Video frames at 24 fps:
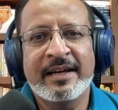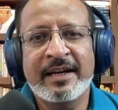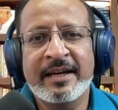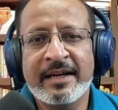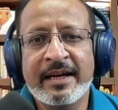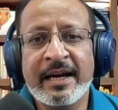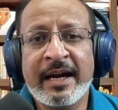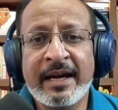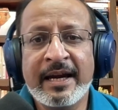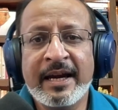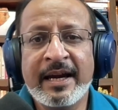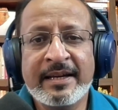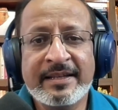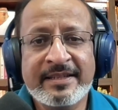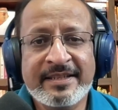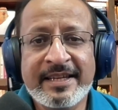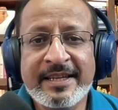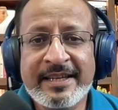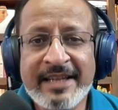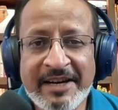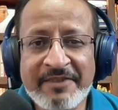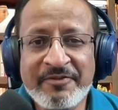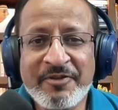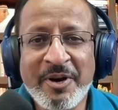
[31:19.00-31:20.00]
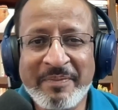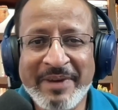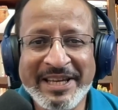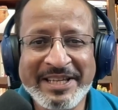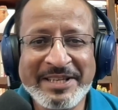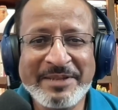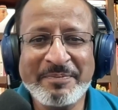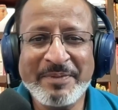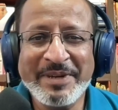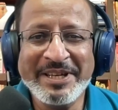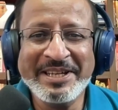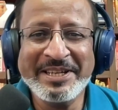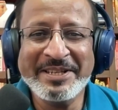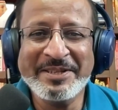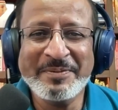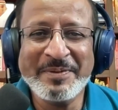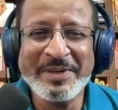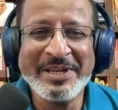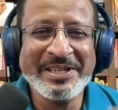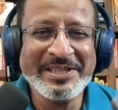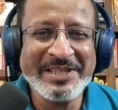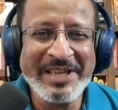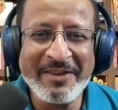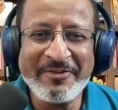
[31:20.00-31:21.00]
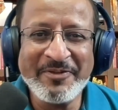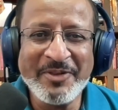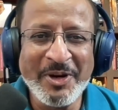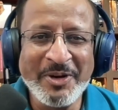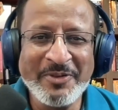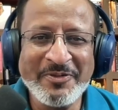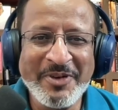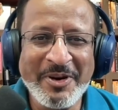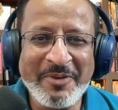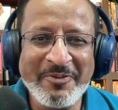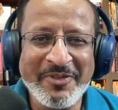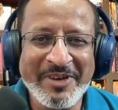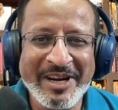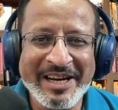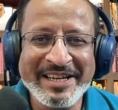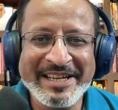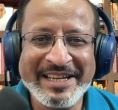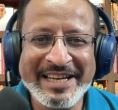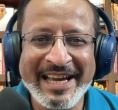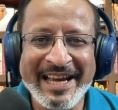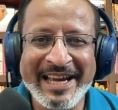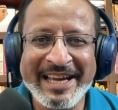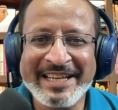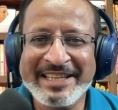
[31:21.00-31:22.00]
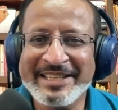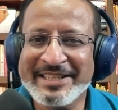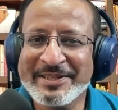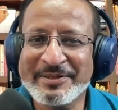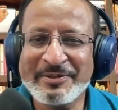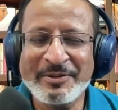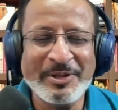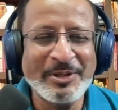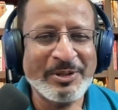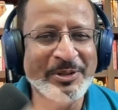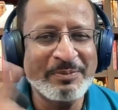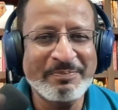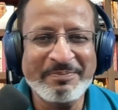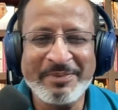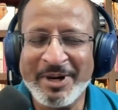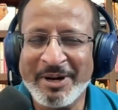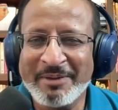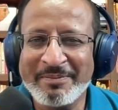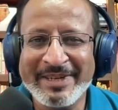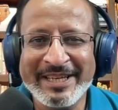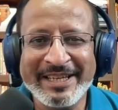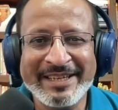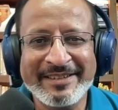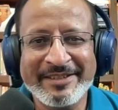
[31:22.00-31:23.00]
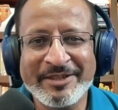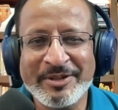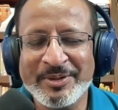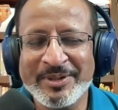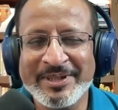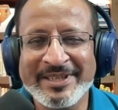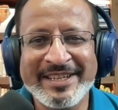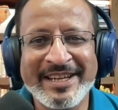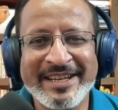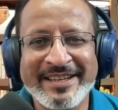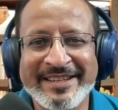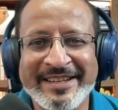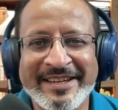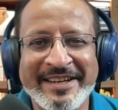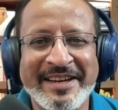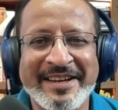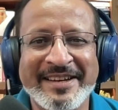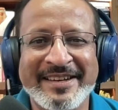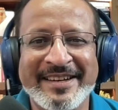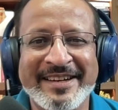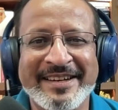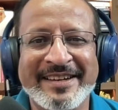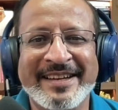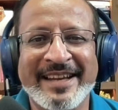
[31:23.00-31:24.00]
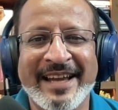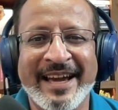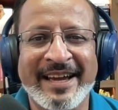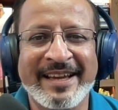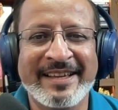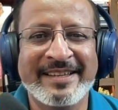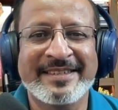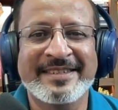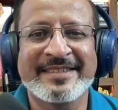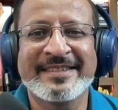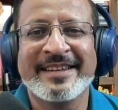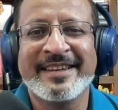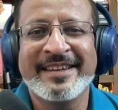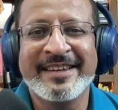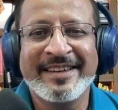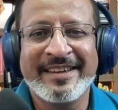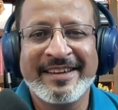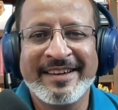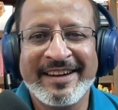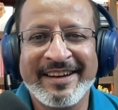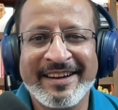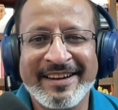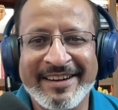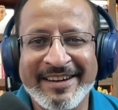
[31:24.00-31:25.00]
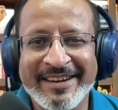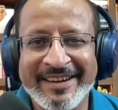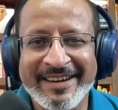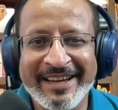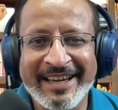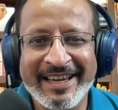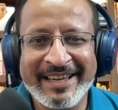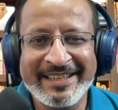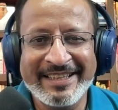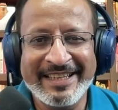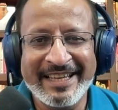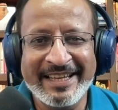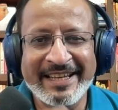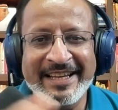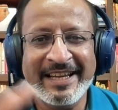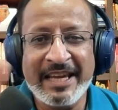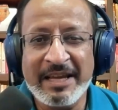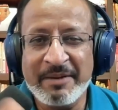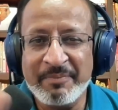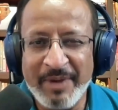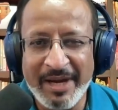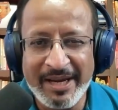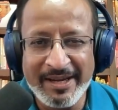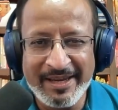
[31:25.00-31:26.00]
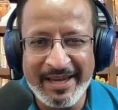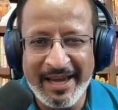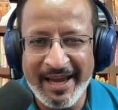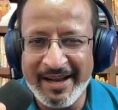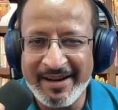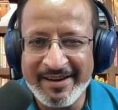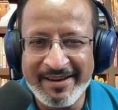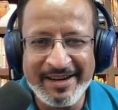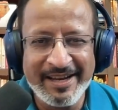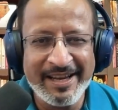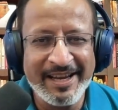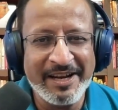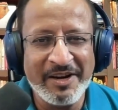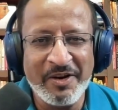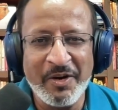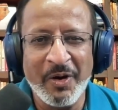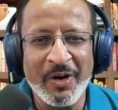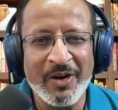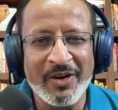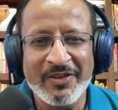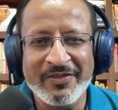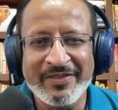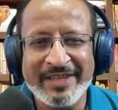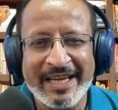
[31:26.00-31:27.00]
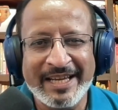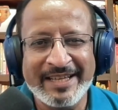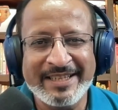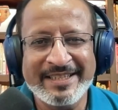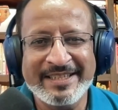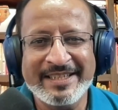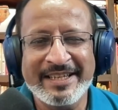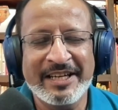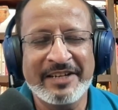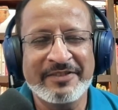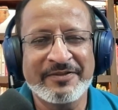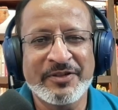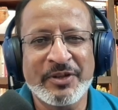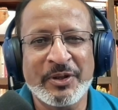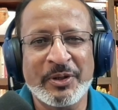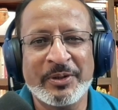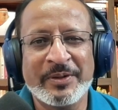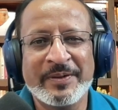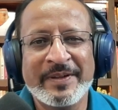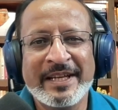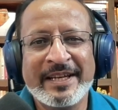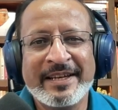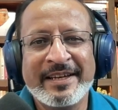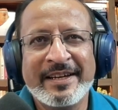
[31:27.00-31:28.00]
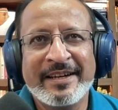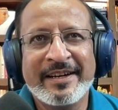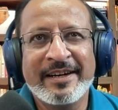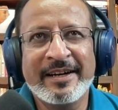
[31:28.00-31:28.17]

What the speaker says: I say that from experience, because I've gone from one tanks to probably 200, 300 tanks, and then again my gallery and all of that stuff. So